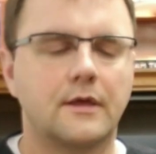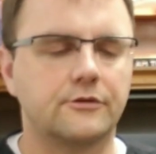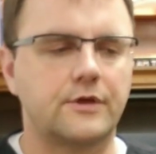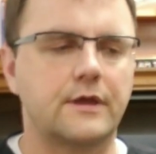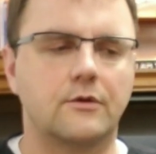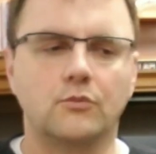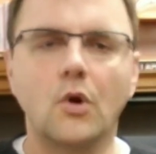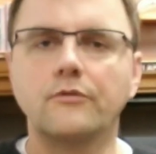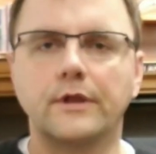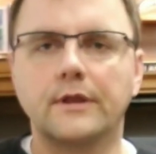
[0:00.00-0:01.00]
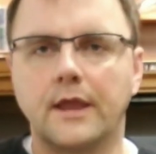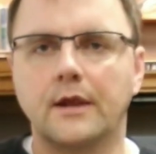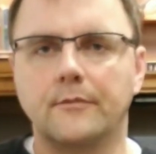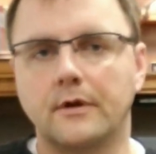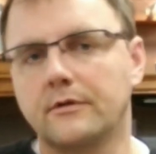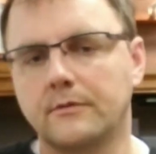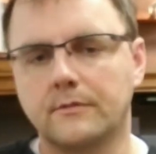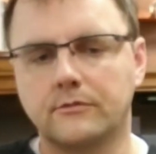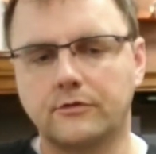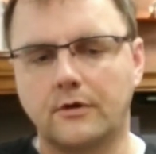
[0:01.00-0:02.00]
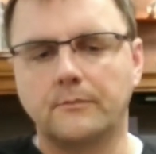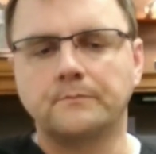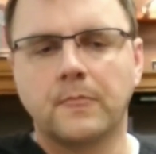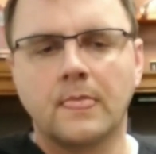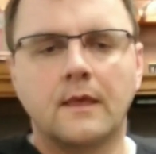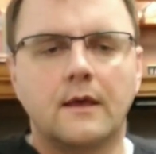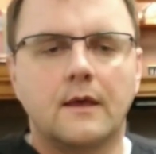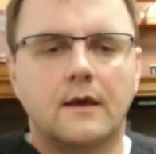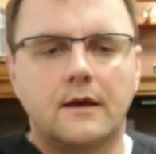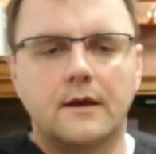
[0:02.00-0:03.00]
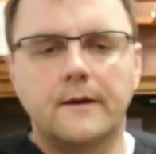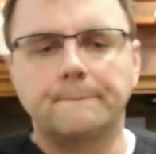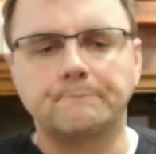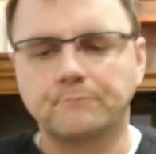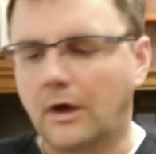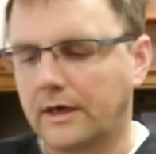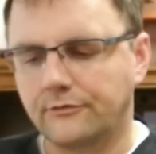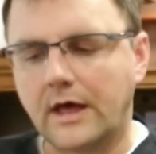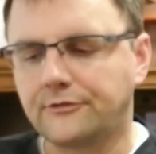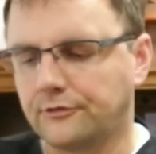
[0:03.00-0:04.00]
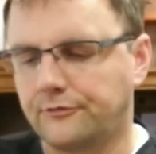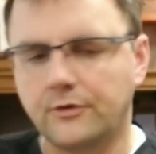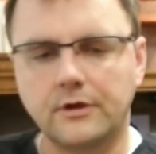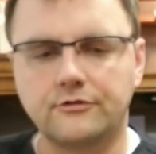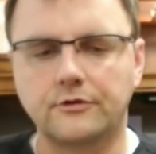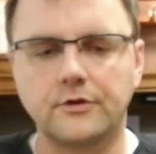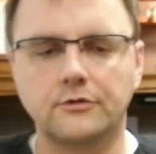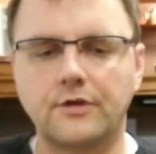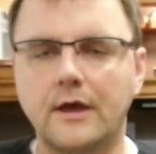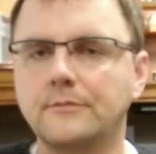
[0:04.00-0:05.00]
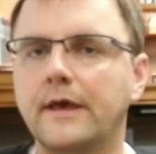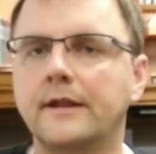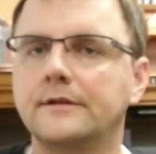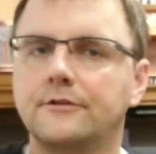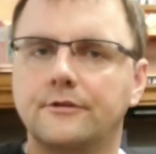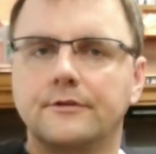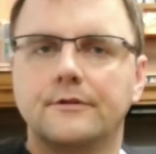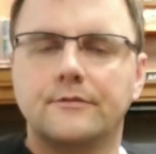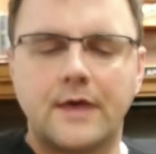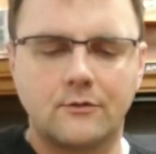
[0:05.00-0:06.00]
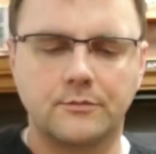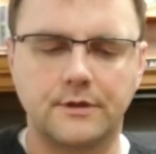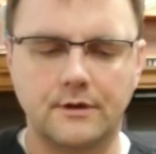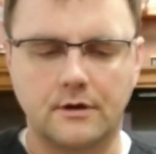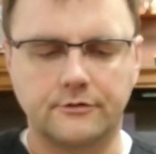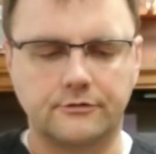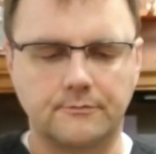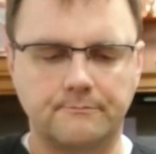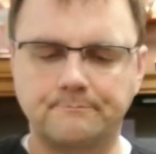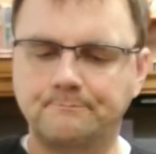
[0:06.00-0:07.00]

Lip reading: as like a roving camera. So I'll have lots of footage and no time to edit it. That will be awesome.